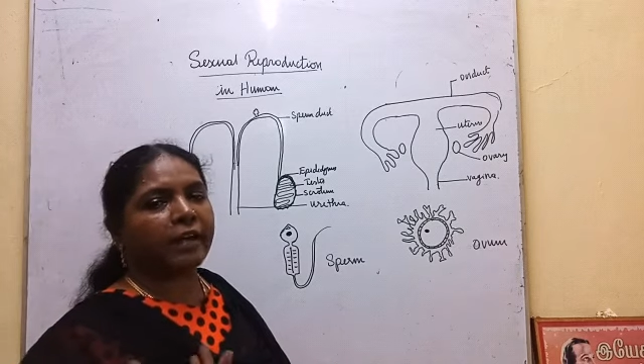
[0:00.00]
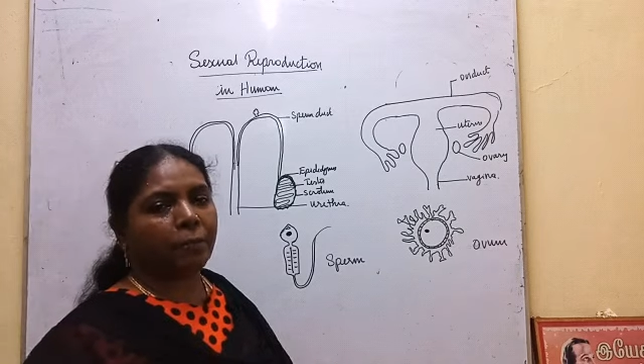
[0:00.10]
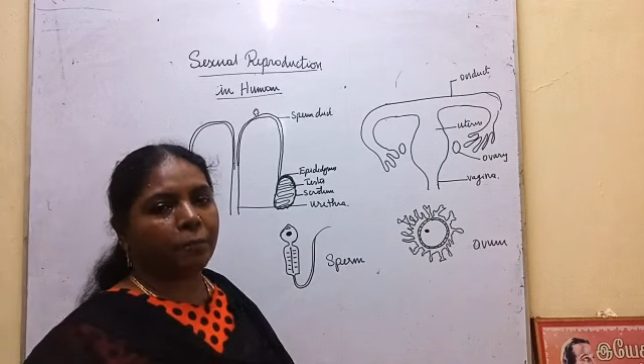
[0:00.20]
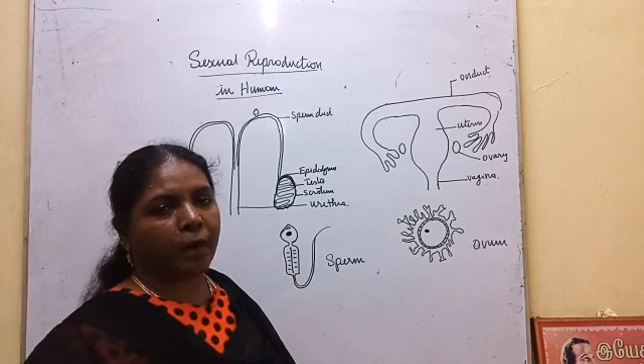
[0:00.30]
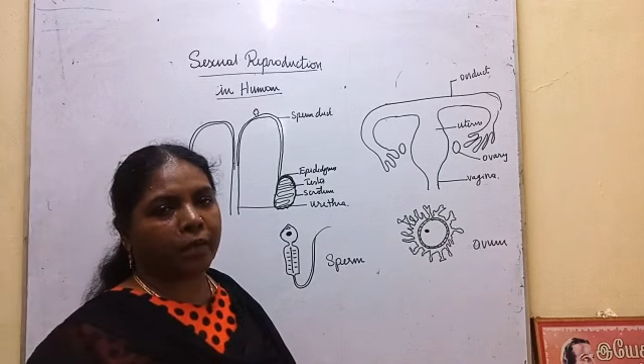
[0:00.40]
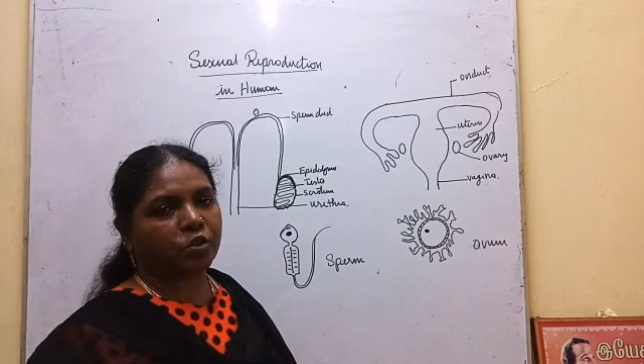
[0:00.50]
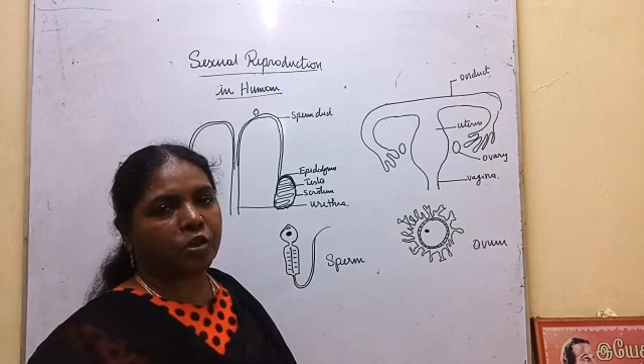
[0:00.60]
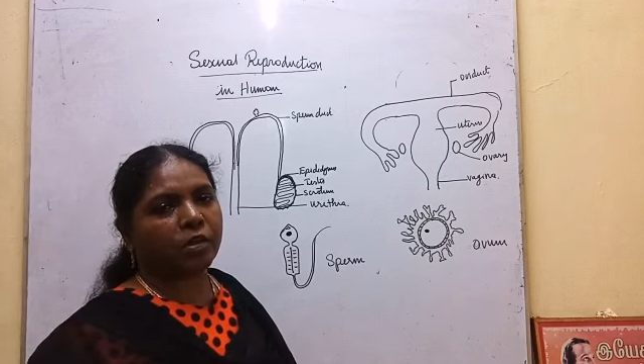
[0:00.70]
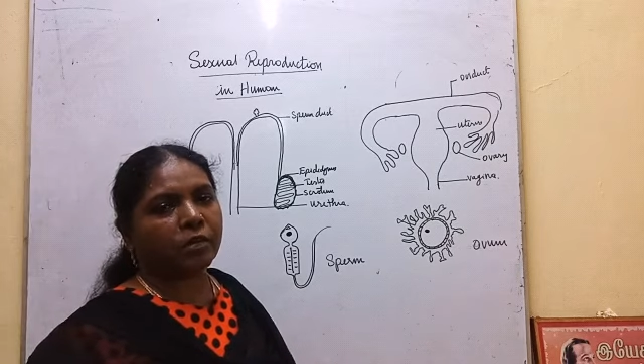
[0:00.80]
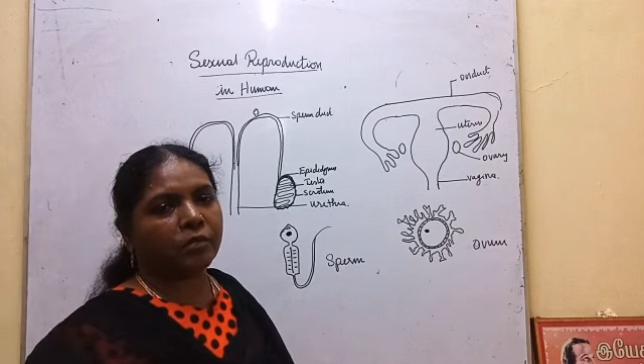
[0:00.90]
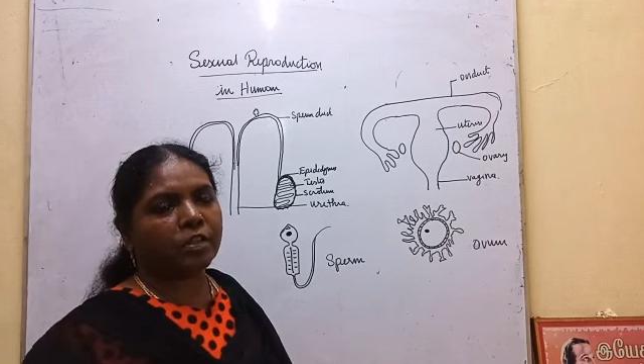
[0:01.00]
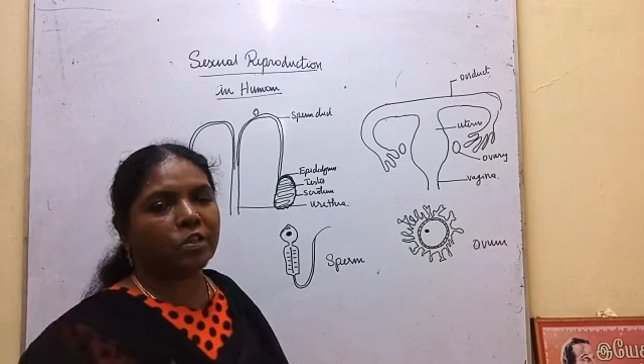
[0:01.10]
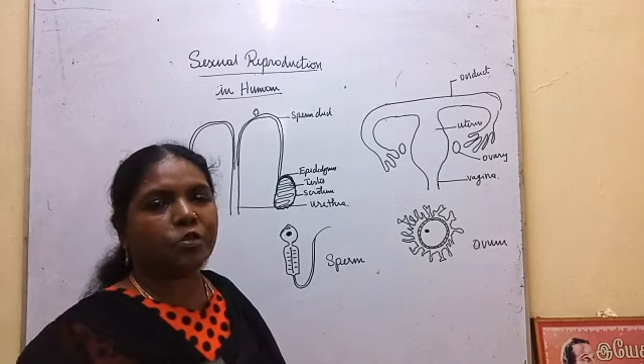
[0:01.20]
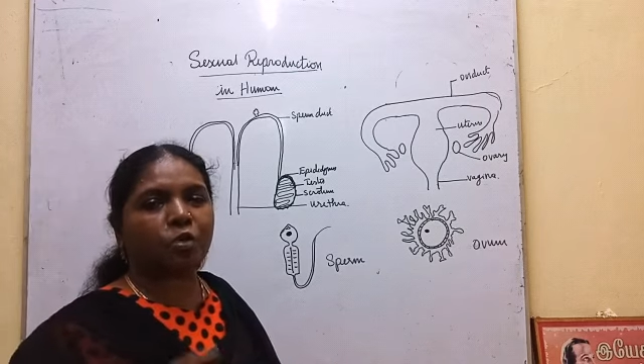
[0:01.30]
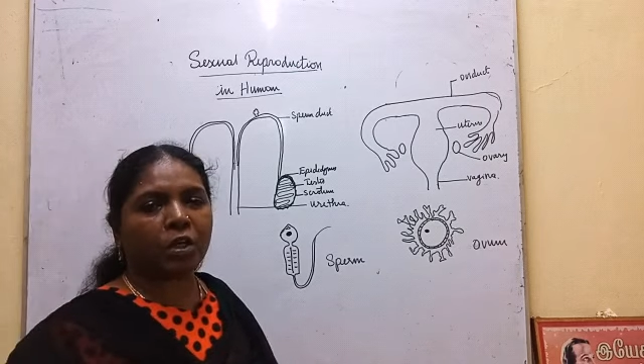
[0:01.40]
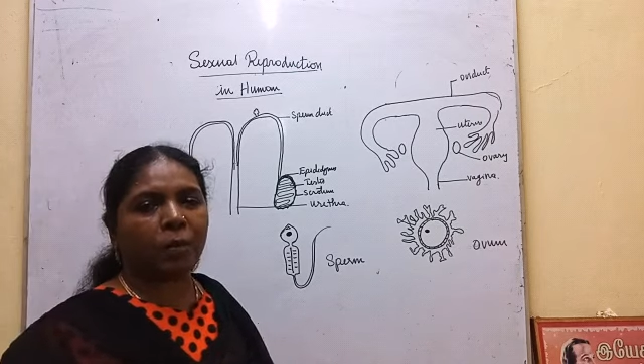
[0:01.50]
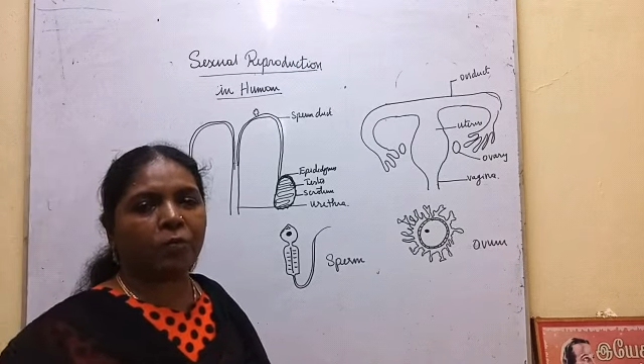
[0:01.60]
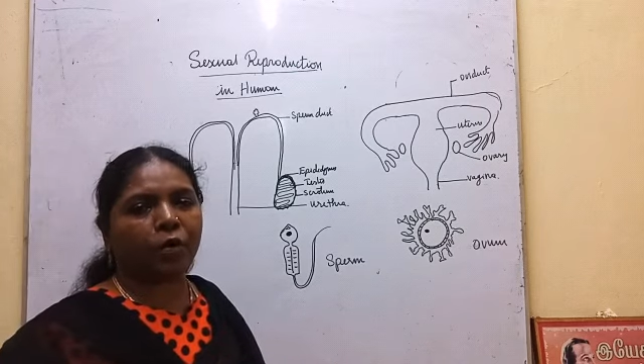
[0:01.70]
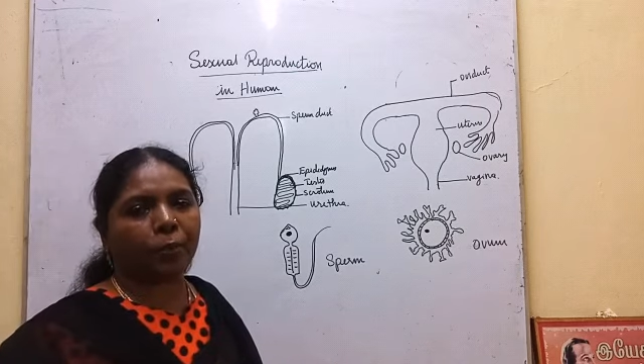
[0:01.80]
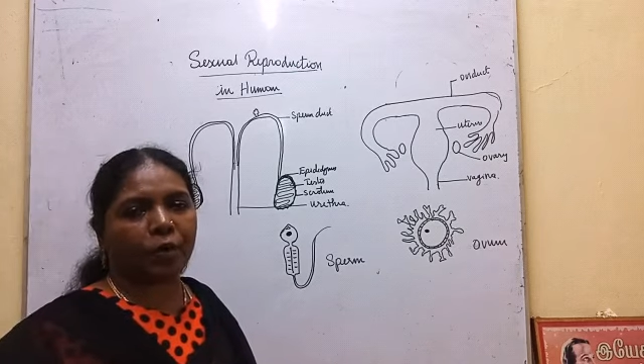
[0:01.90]
temperature which is suitable
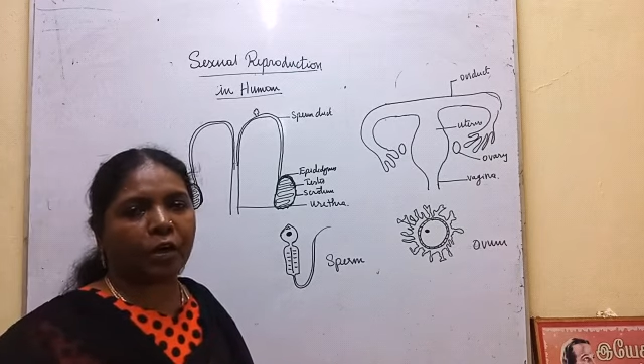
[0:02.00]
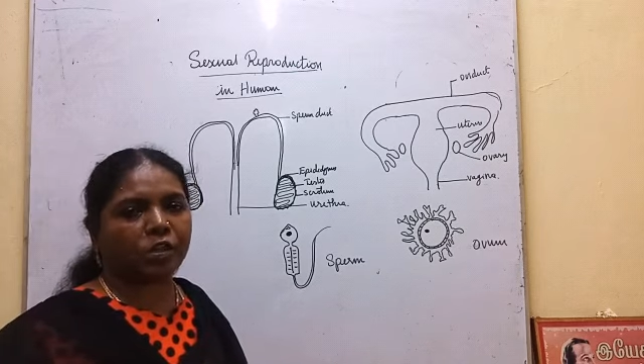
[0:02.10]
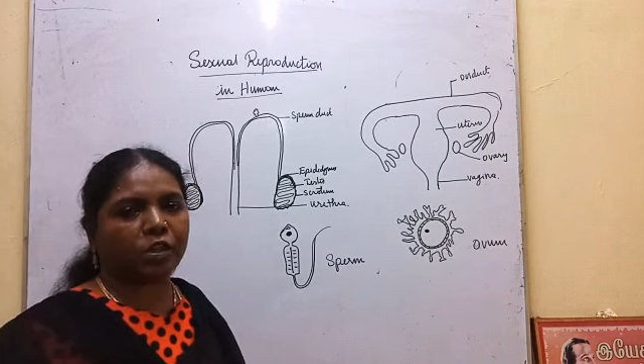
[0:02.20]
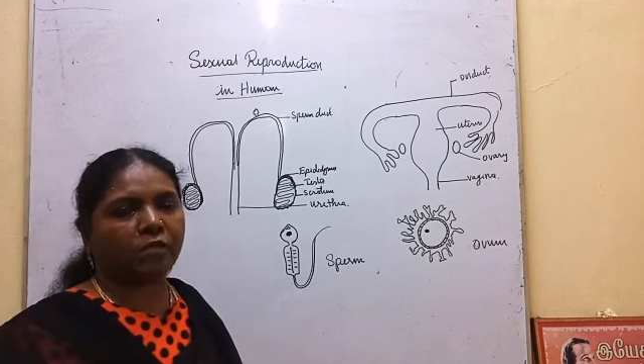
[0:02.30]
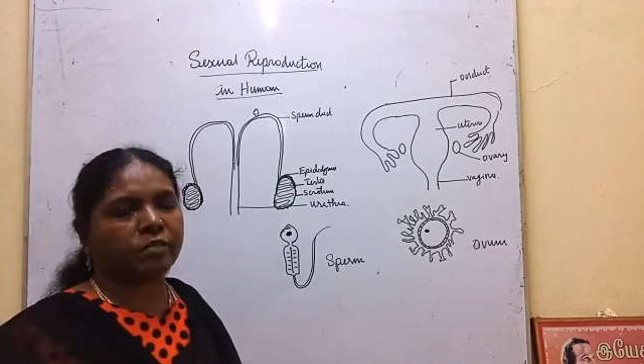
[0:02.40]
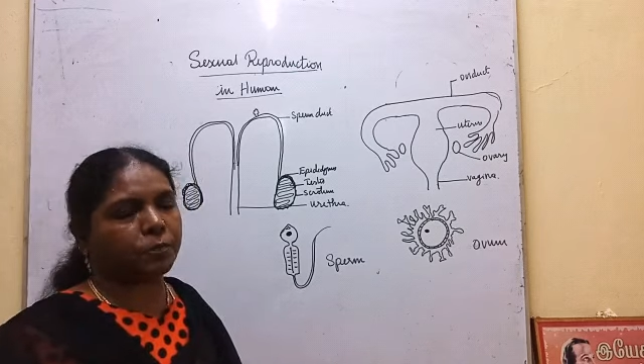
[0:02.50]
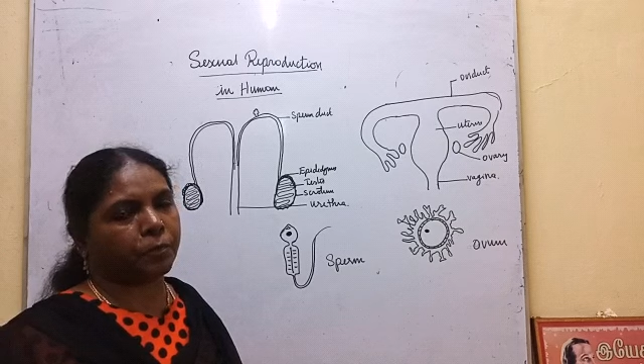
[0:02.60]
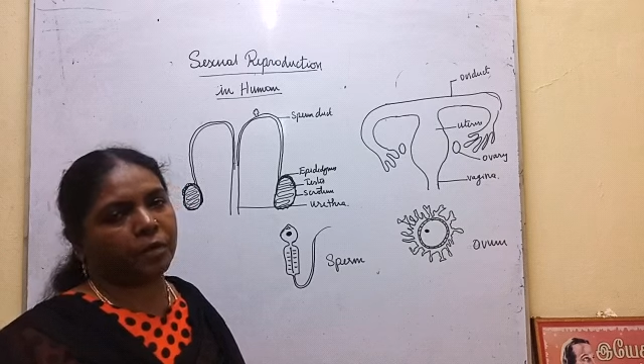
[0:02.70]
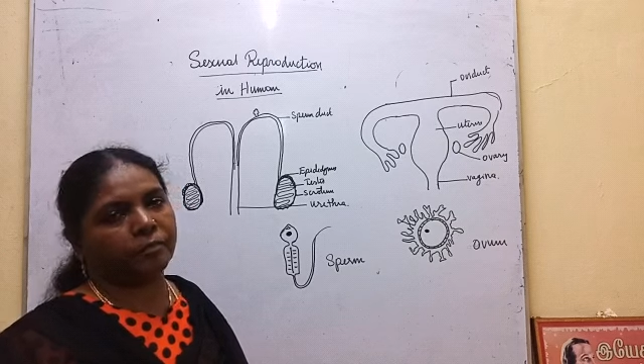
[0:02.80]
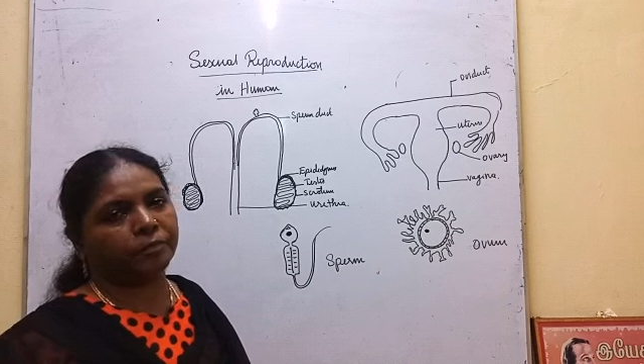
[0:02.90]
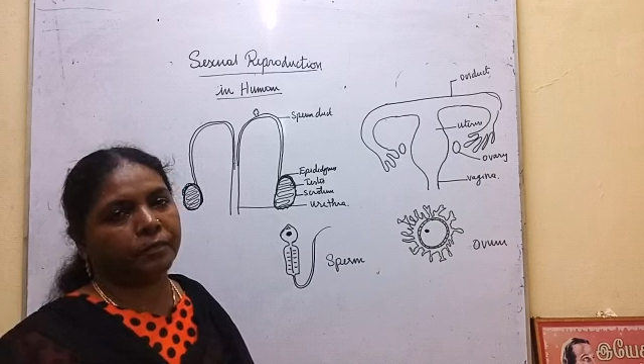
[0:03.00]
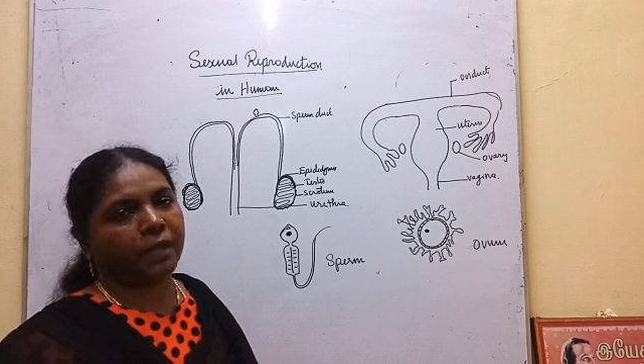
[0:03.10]
for production of sperm.